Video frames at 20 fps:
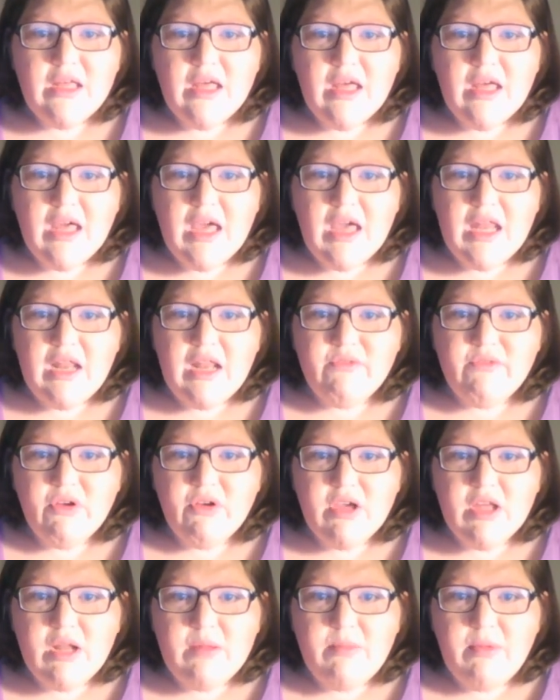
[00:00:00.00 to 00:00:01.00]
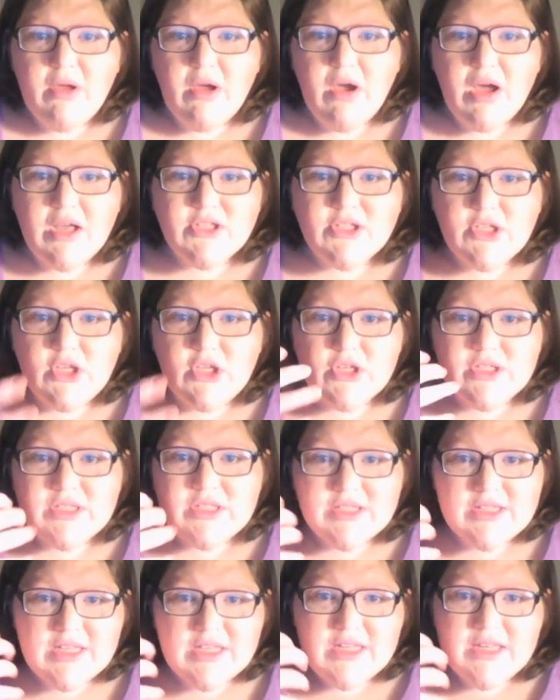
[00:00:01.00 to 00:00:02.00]
And if you're going to be causing your
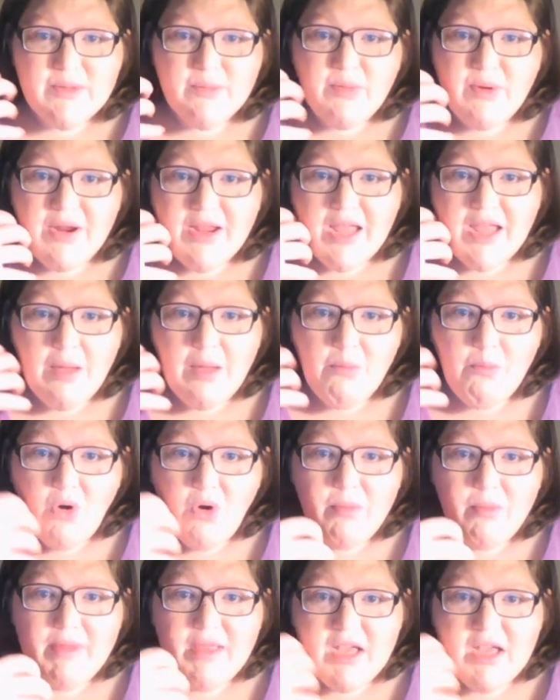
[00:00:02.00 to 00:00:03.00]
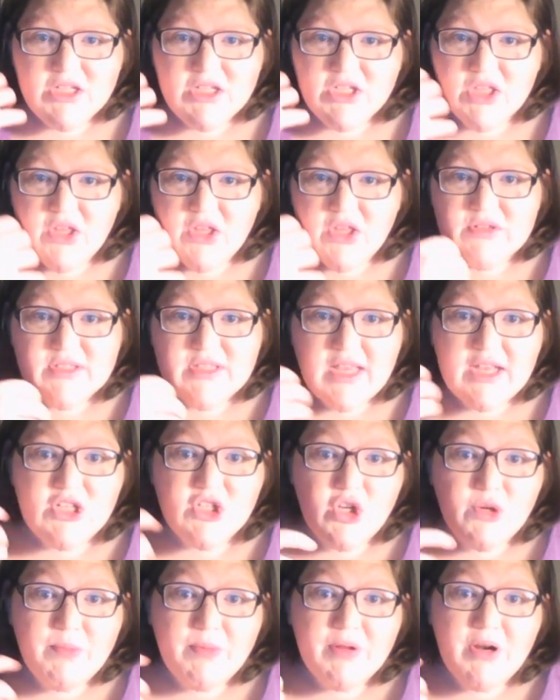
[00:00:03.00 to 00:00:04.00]
skin to break out more because of those things
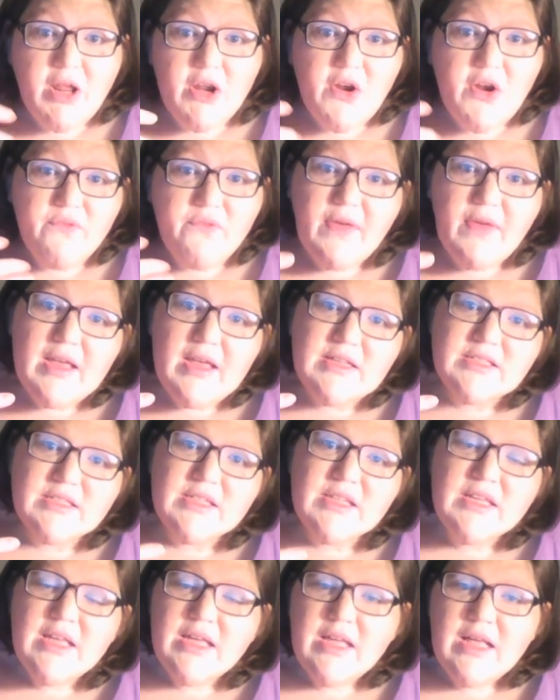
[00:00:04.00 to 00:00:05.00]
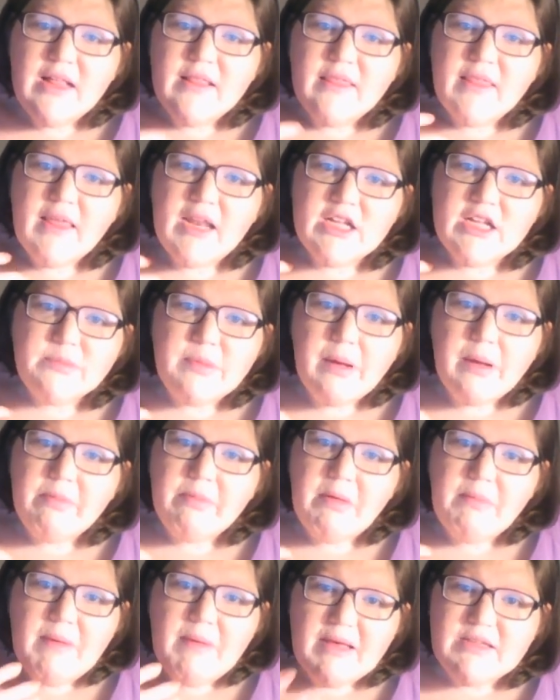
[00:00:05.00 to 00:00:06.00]
that you're putting on your face, then it's
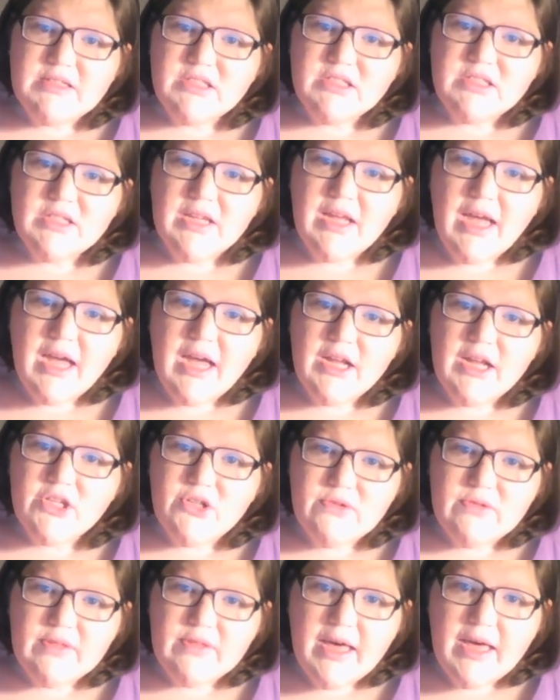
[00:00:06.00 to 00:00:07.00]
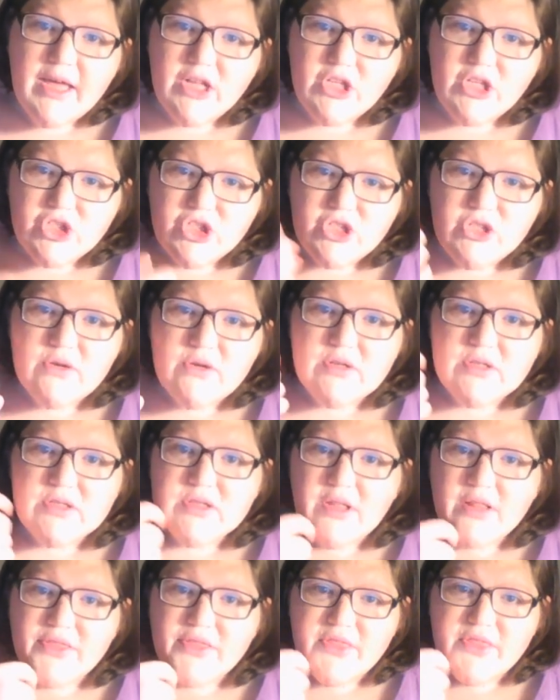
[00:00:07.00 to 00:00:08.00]
probably best to not do that and just use
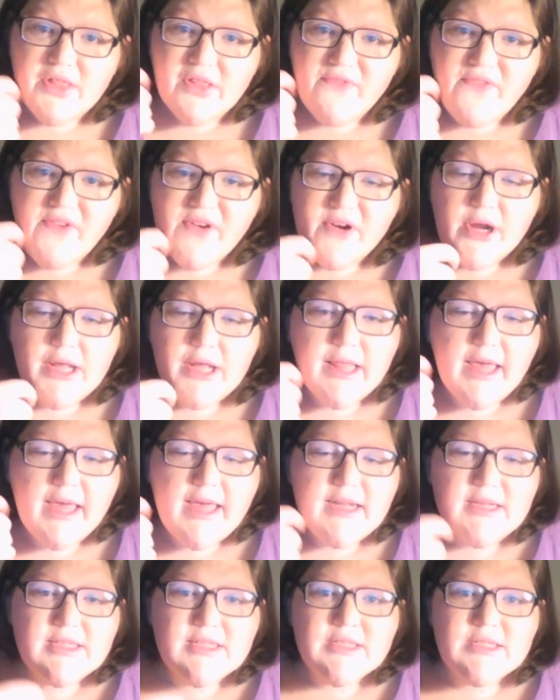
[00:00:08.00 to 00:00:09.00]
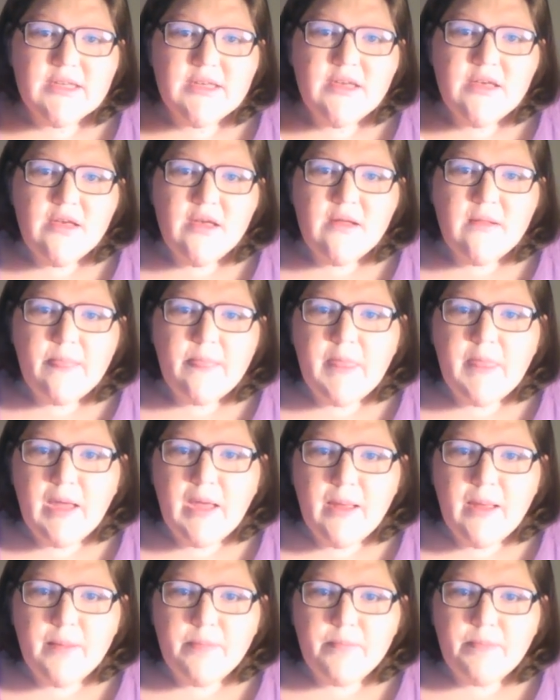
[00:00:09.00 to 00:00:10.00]
the very light
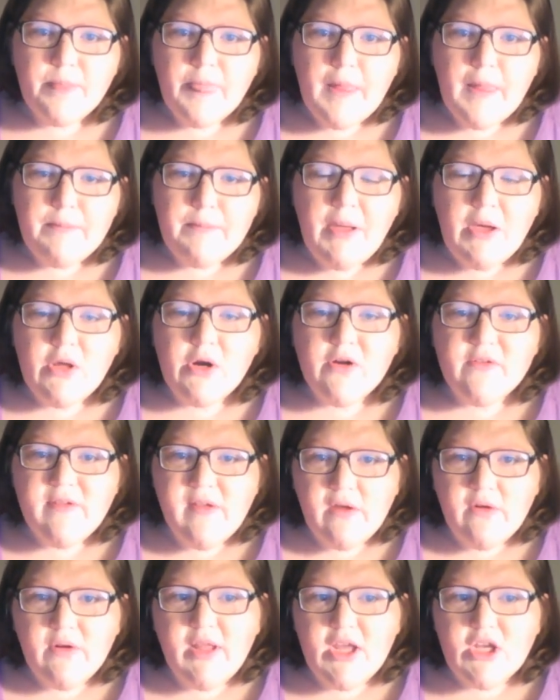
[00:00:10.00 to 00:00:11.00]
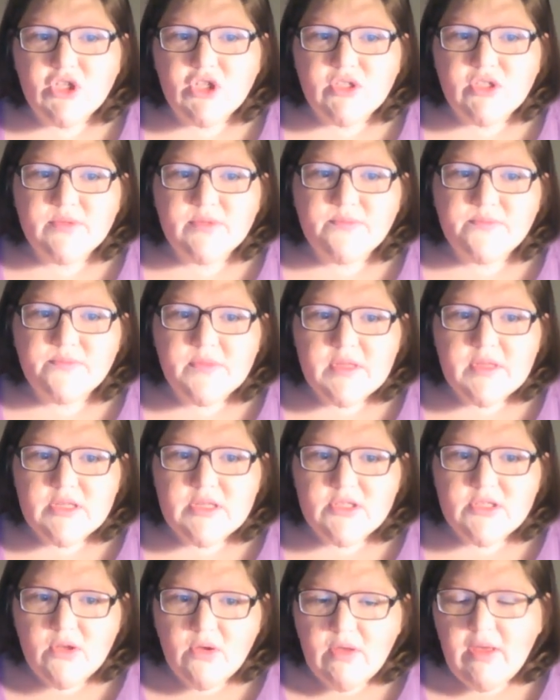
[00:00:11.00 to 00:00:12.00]
powder foundation.
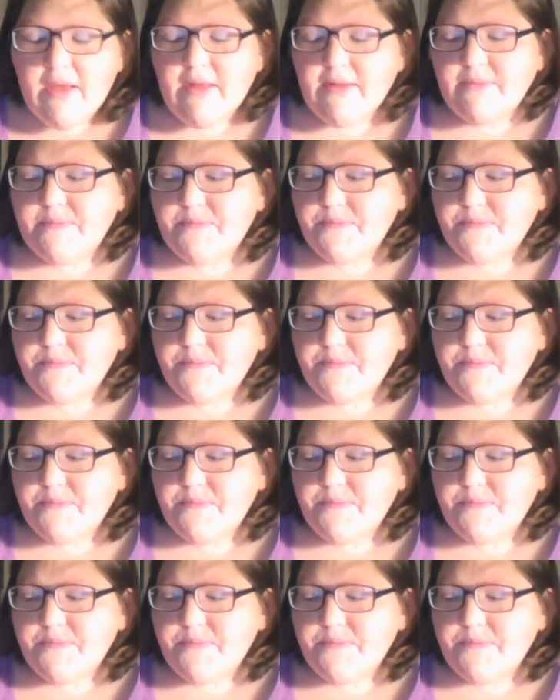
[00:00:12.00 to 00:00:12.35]
So yeah.